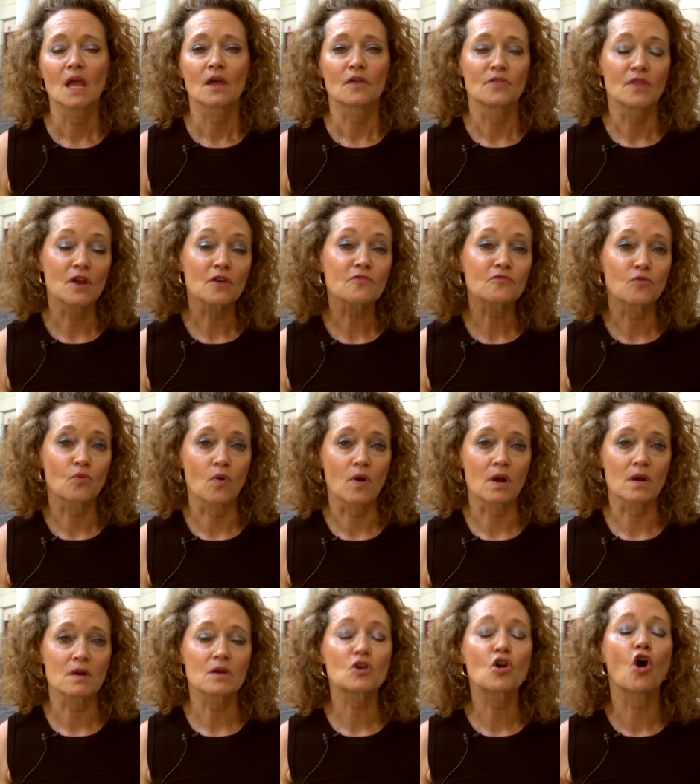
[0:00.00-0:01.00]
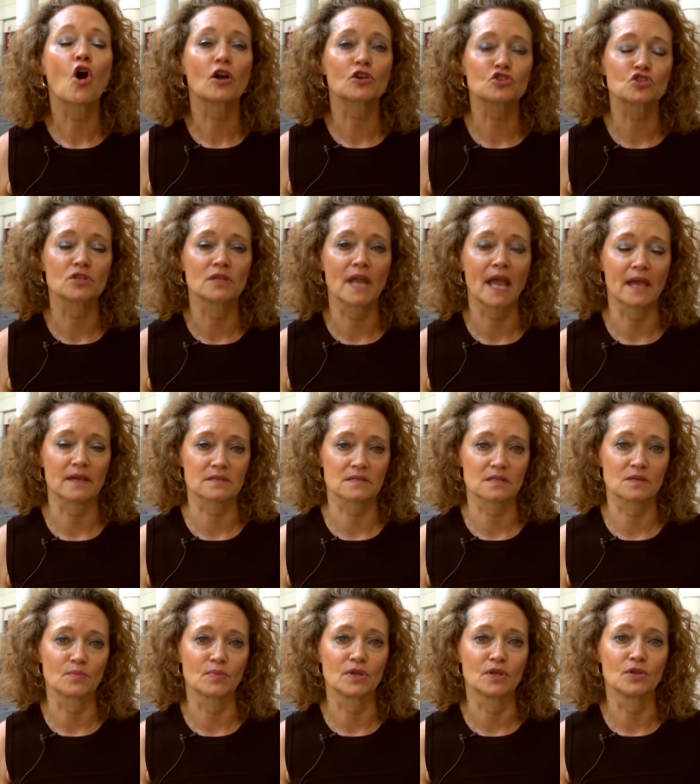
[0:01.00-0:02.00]
Therefore, caution has
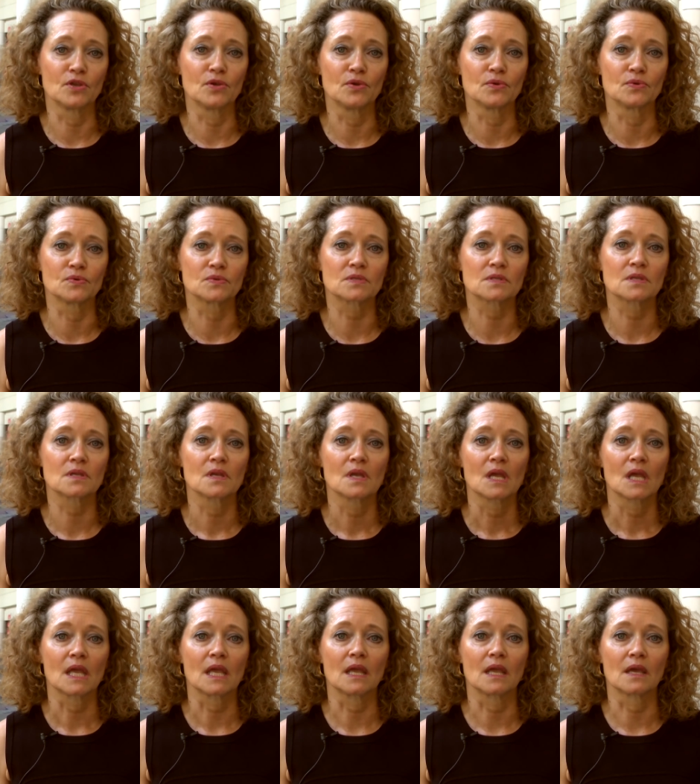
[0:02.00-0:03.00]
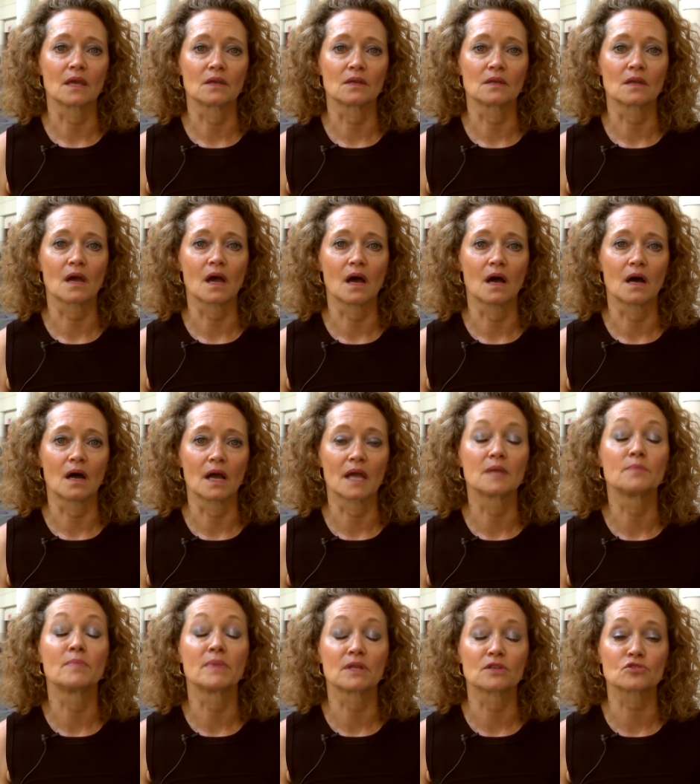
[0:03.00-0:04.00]
to be used in uh,
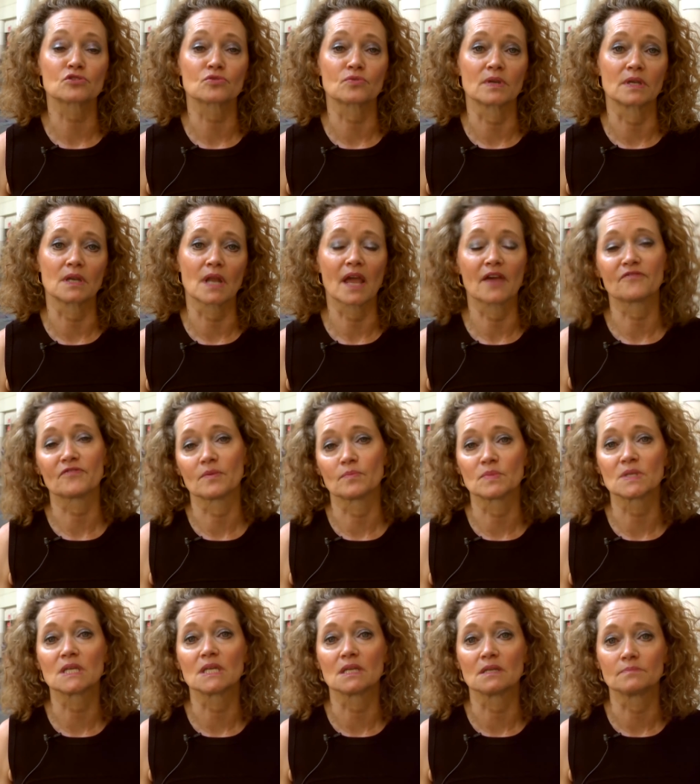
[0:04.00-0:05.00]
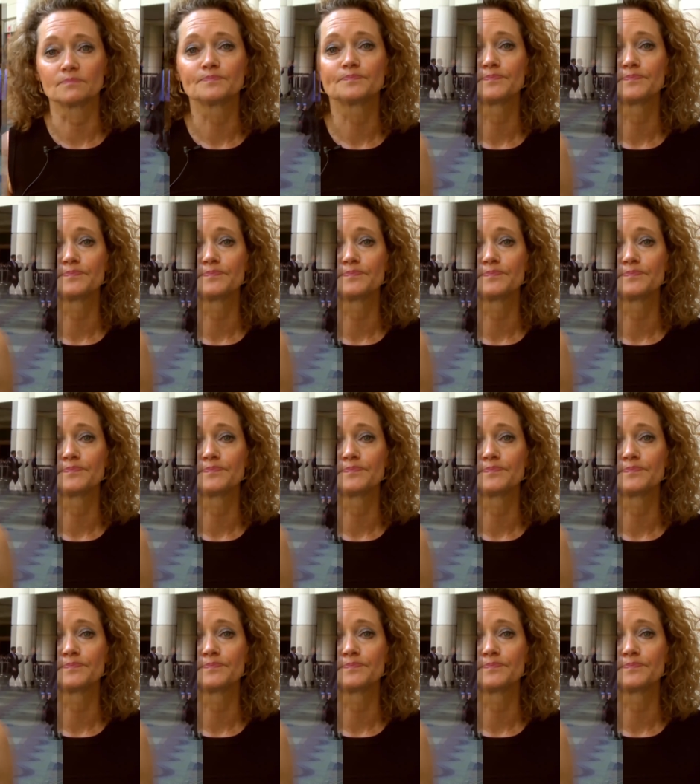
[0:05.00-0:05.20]
administering FMT.